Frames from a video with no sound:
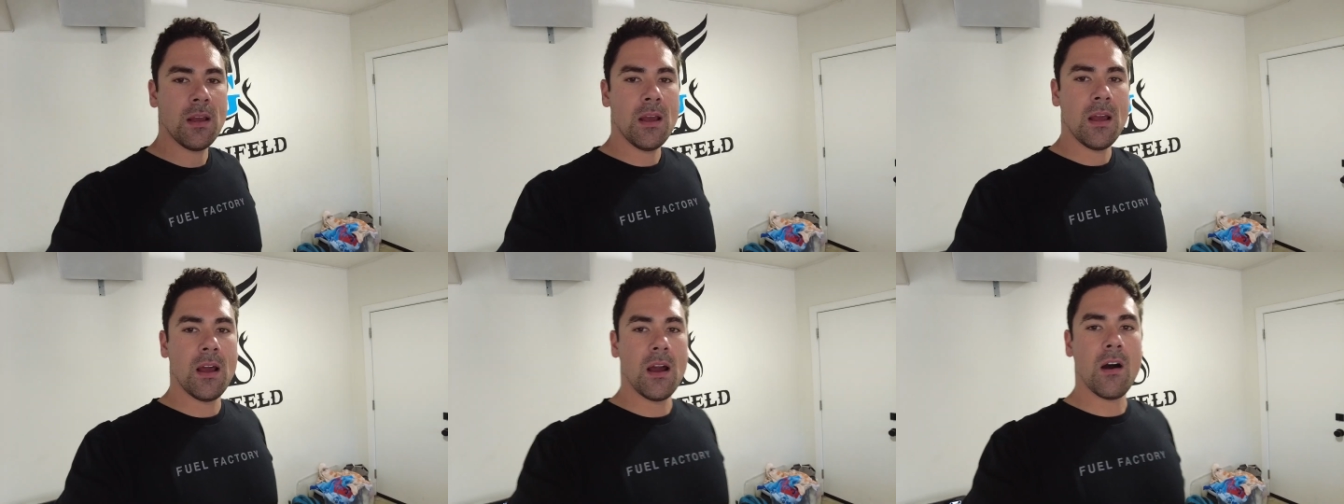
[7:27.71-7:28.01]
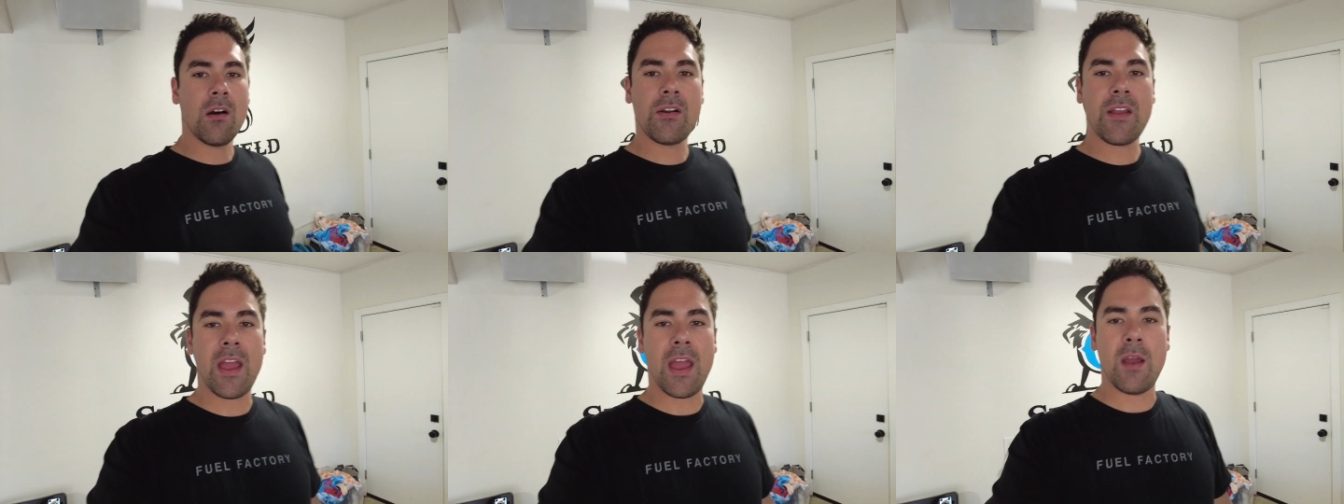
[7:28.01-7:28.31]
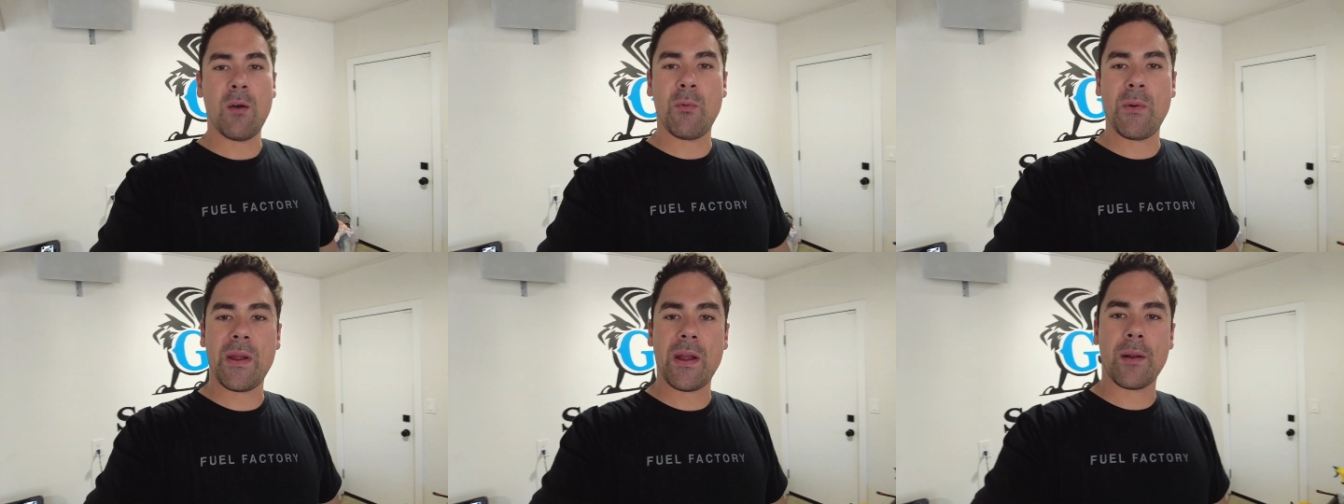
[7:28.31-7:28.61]
Okay,
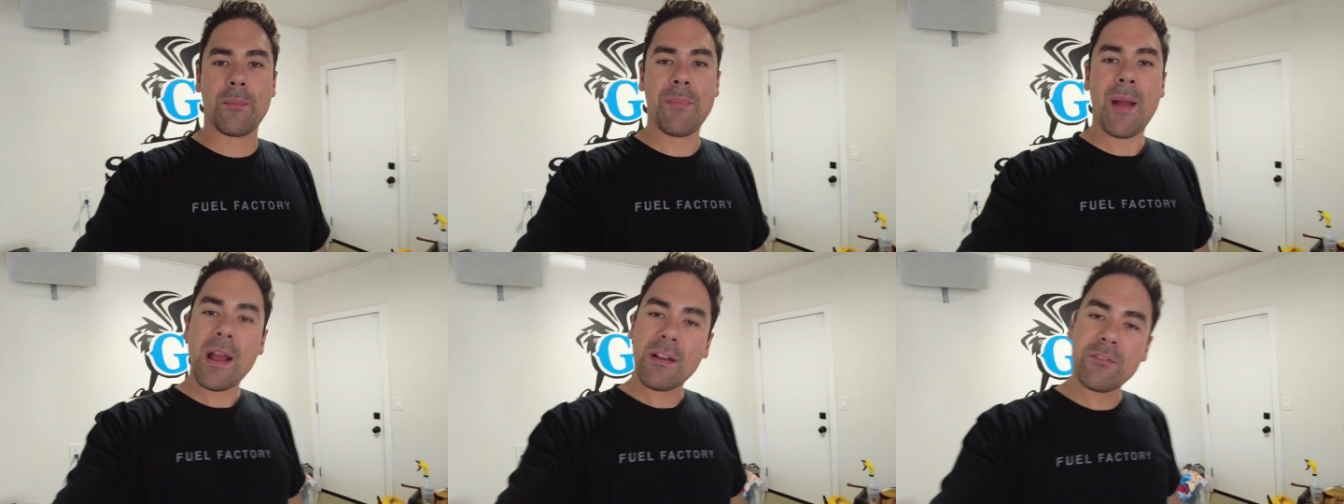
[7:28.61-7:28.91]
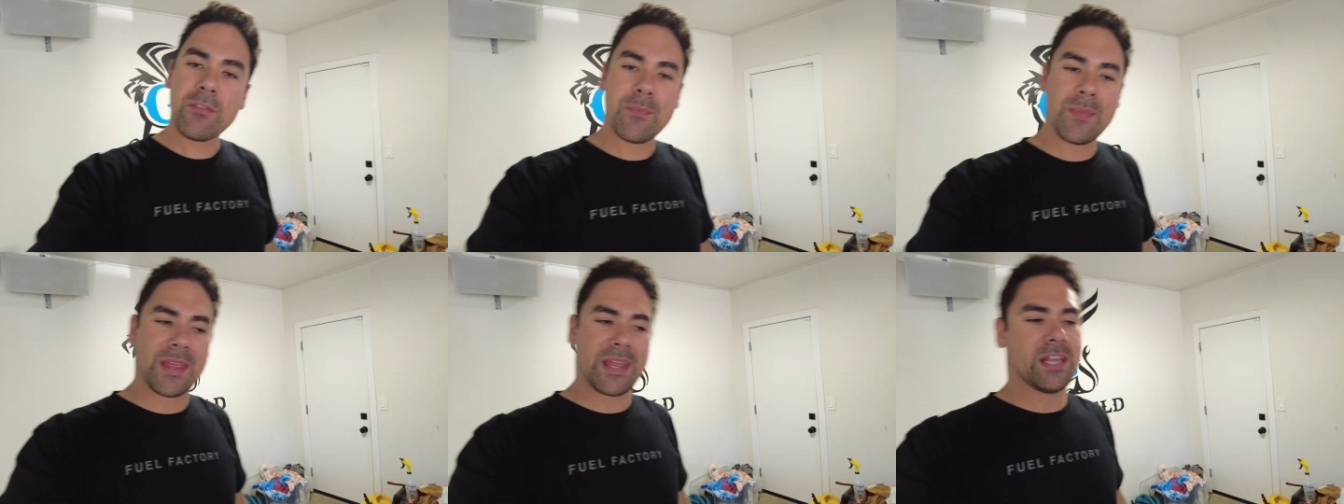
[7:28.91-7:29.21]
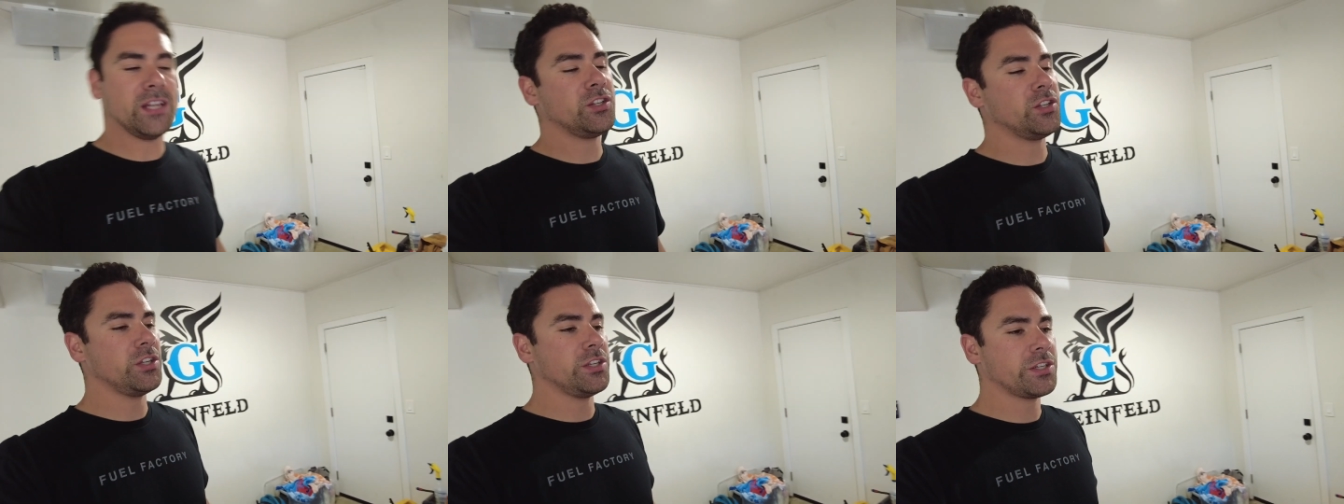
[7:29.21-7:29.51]
we are back from the
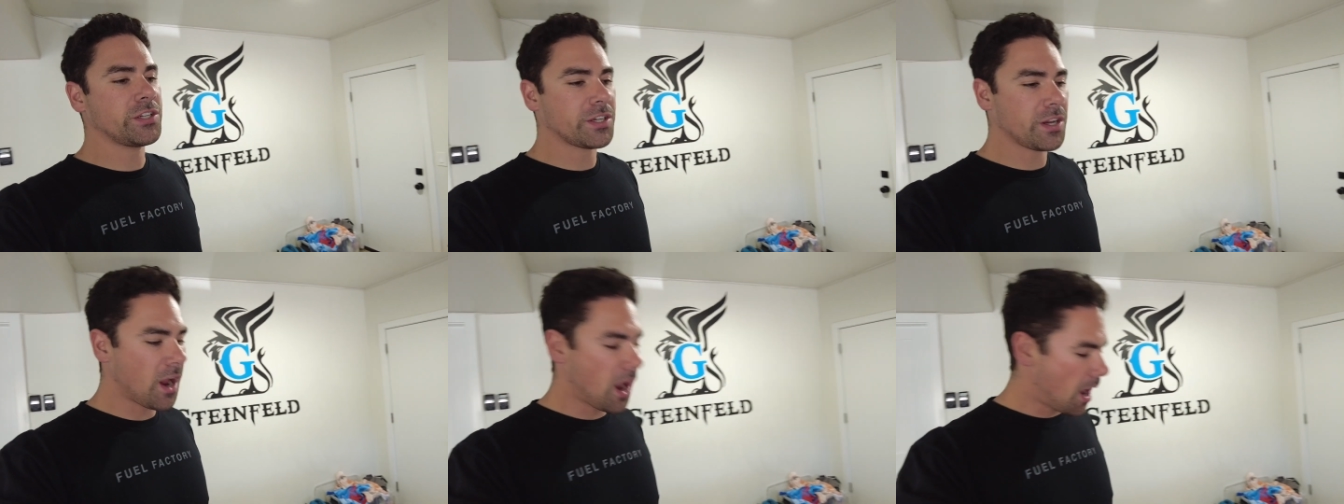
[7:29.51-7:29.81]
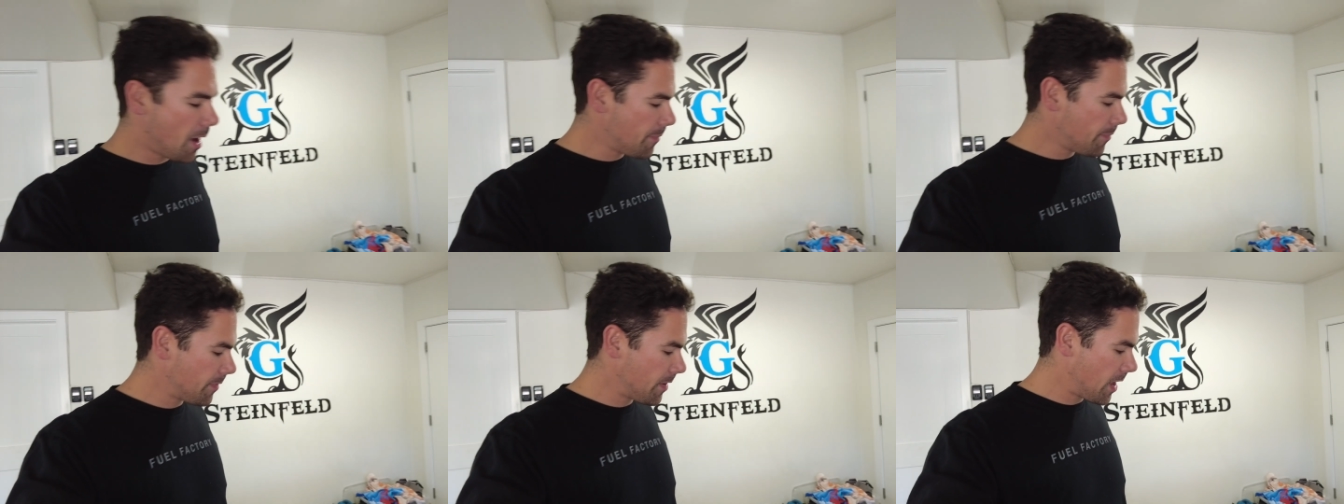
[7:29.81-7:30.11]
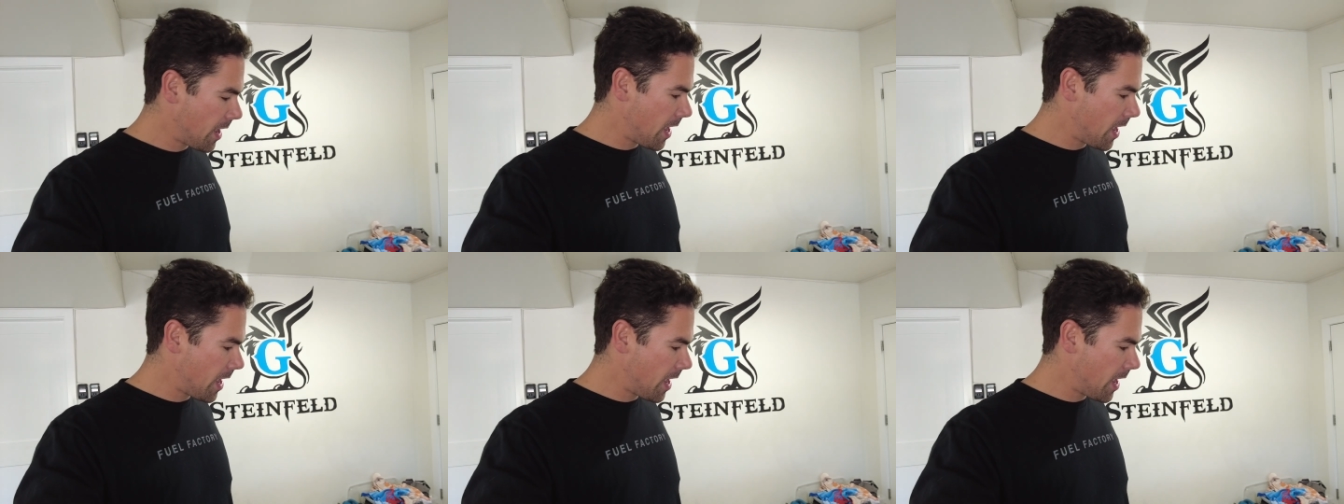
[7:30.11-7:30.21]
engine shop,